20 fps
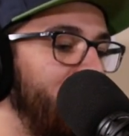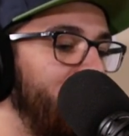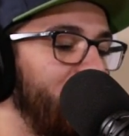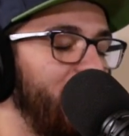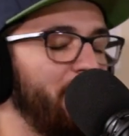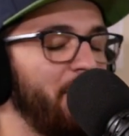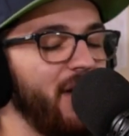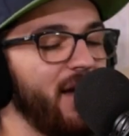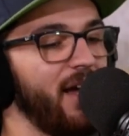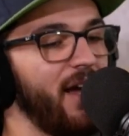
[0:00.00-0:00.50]

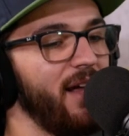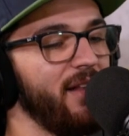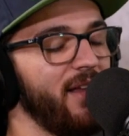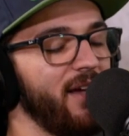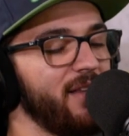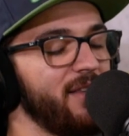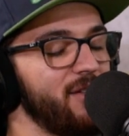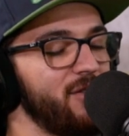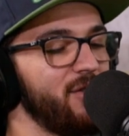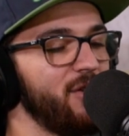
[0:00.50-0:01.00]
I'm like, I
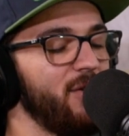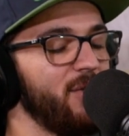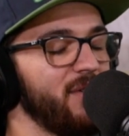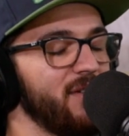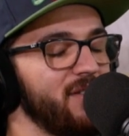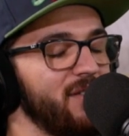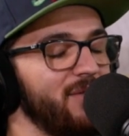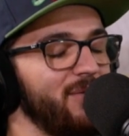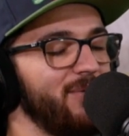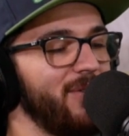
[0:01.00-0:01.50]
like this show
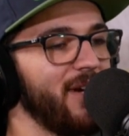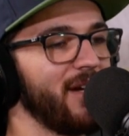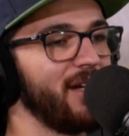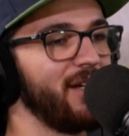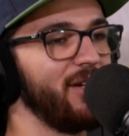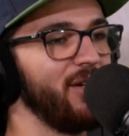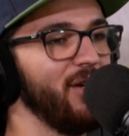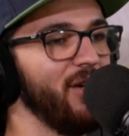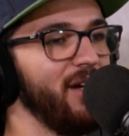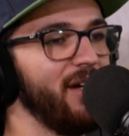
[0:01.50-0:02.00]
because it's
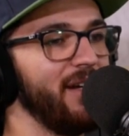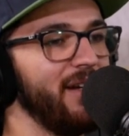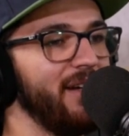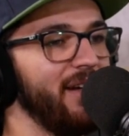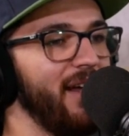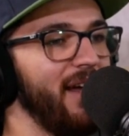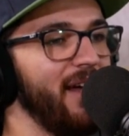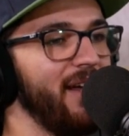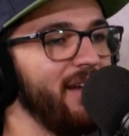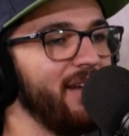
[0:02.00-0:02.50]
fucking good.
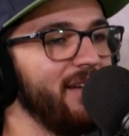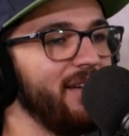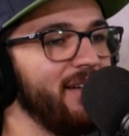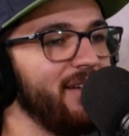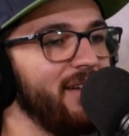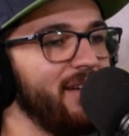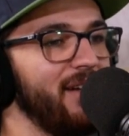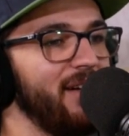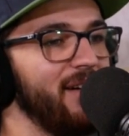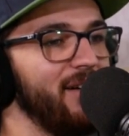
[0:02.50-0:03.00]
And
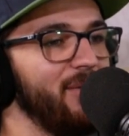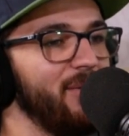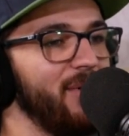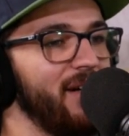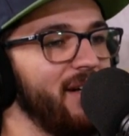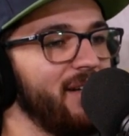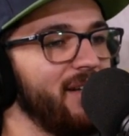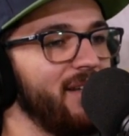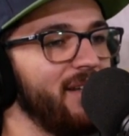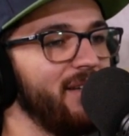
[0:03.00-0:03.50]
you know
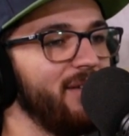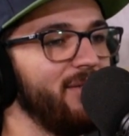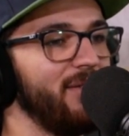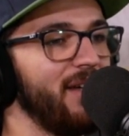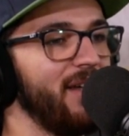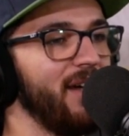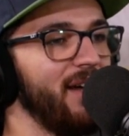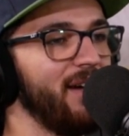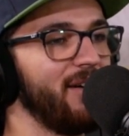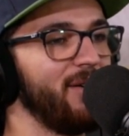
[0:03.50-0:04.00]
what? You
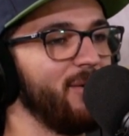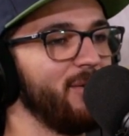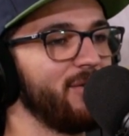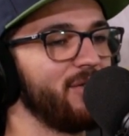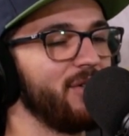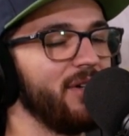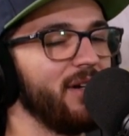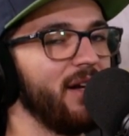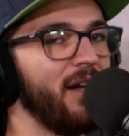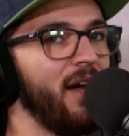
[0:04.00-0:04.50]
get cultured.